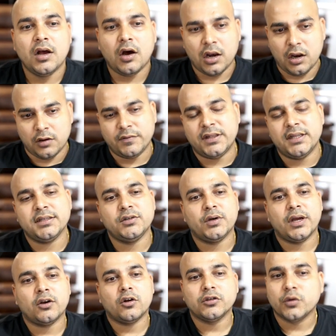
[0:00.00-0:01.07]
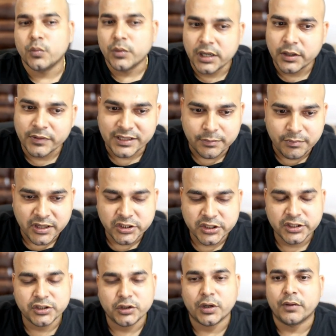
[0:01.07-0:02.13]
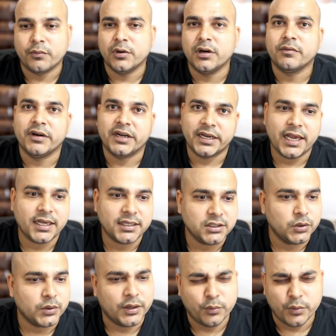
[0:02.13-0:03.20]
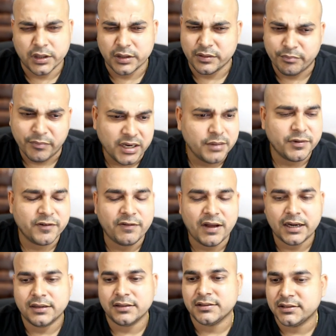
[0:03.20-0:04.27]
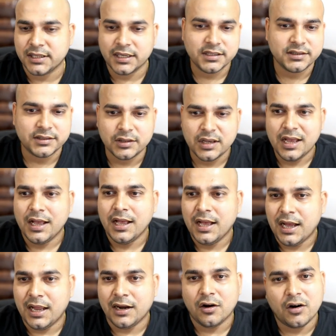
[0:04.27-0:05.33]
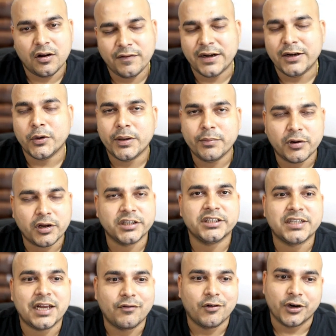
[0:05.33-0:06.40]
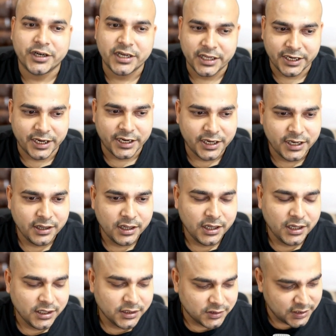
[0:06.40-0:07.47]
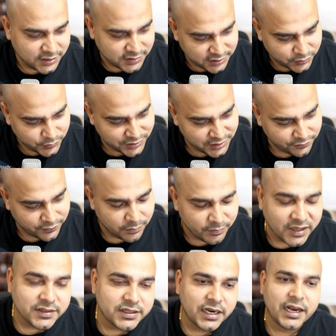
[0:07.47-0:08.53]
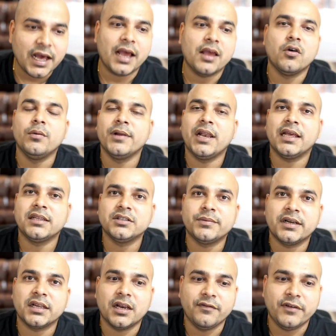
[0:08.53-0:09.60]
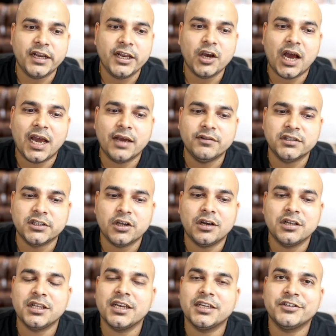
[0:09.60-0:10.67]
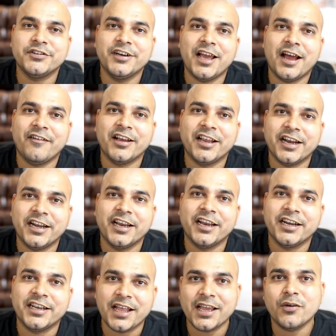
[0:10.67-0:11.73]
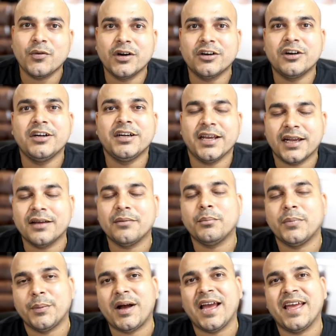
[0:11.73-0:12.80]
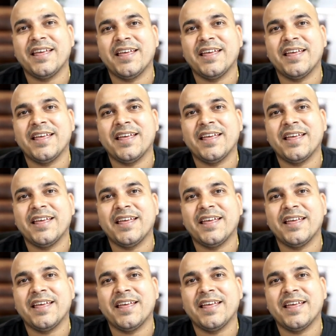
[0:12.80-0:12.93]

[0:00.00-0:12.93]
Along with this, you can also work with images, you can work with text, you can work in multiple factors things, and a lot of end-to-end projects I've already created. So yes, this was it from my side. I hope you like this particular video. I will see you all in the next video. Have a great day. Thank you, one doll. Take care. Bye-bye.